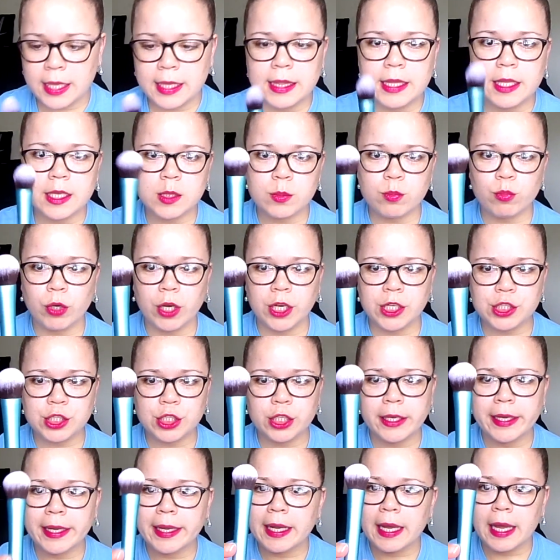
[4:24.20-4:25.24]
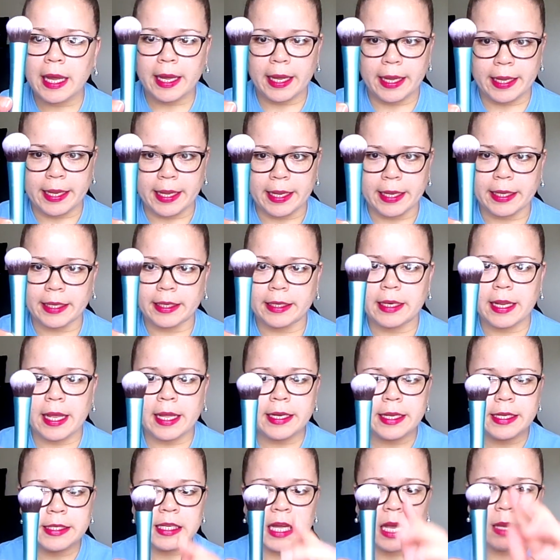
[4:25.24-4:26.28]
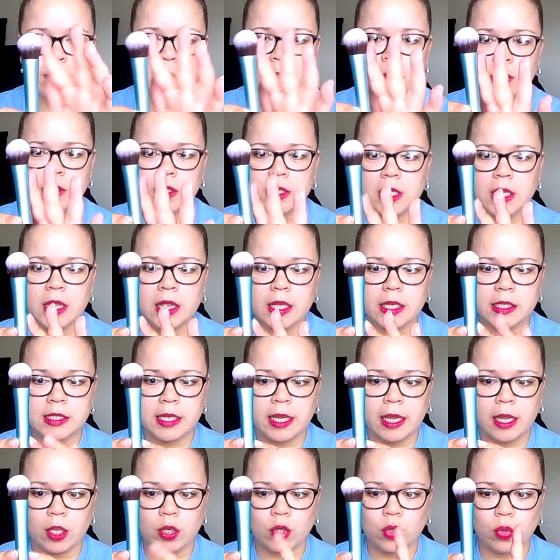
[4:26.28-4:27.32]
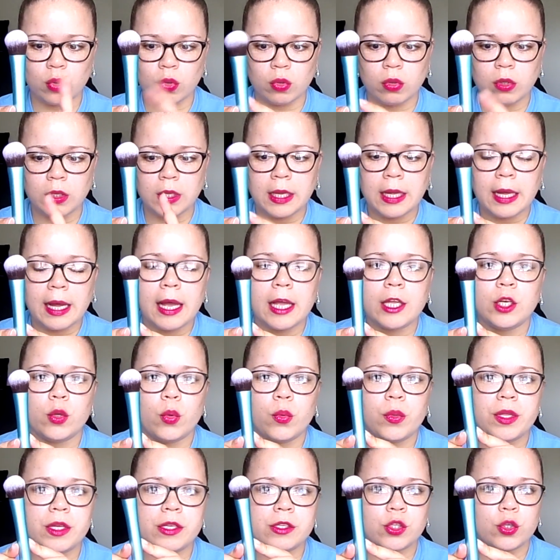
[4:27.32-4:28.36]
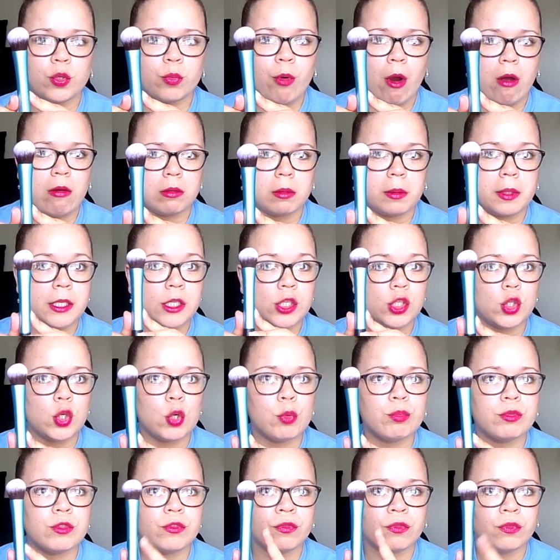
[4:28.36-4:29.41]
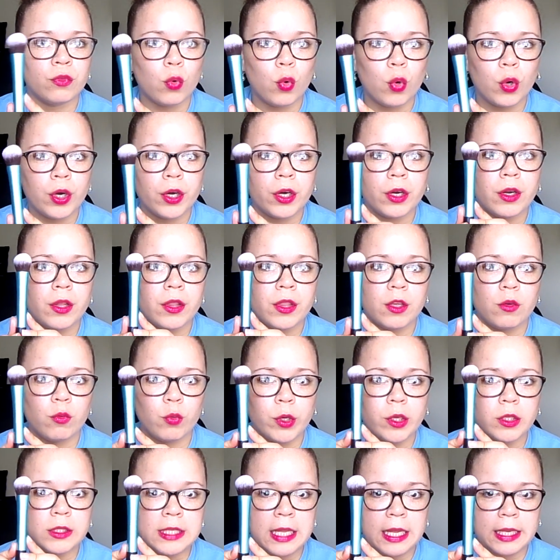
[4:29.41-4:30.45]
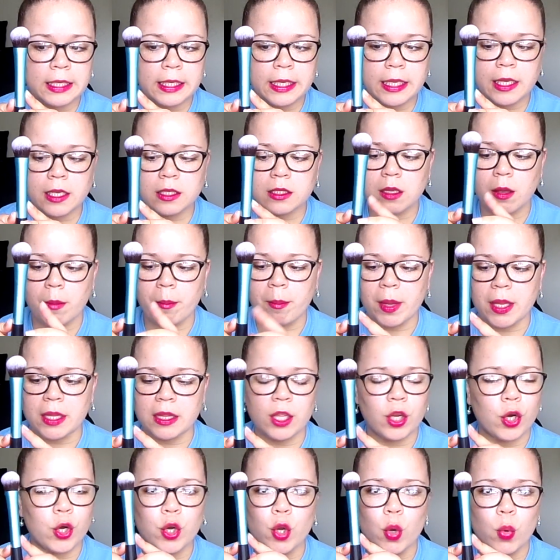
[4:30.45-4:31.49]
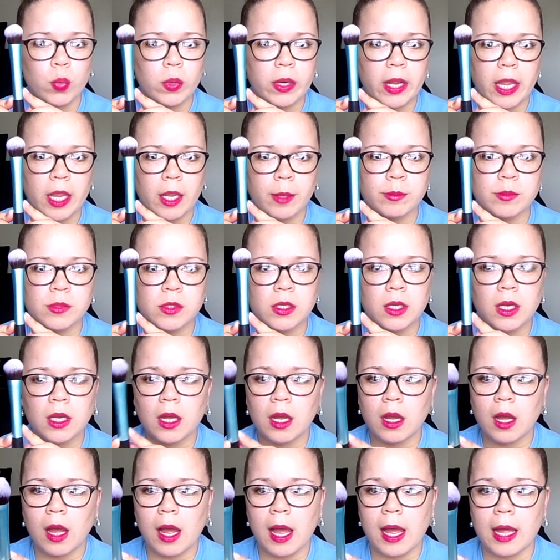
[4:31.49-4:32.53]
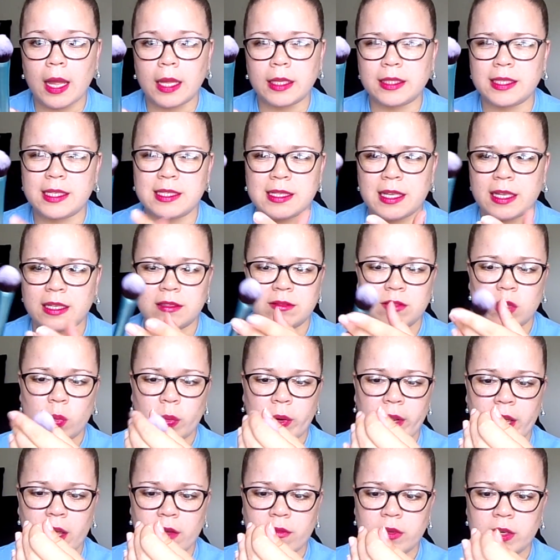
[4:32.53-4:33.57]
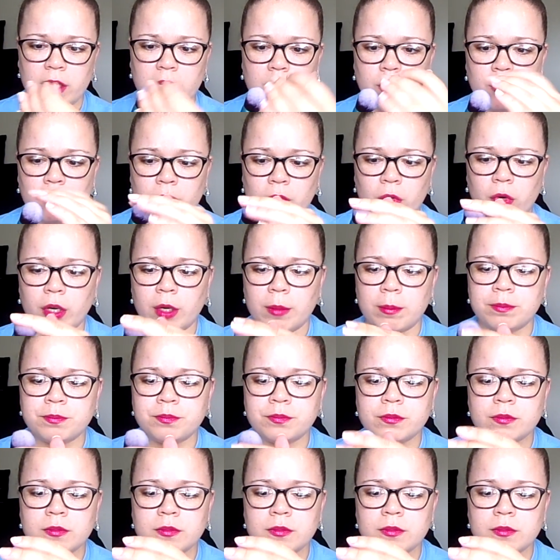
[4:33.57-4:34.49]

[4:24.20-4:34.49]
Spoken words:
this brush. Again, anytime you see this handle, I know these are probably dupes for the Real Techniques, but they're no names. At least I don't have a name for them.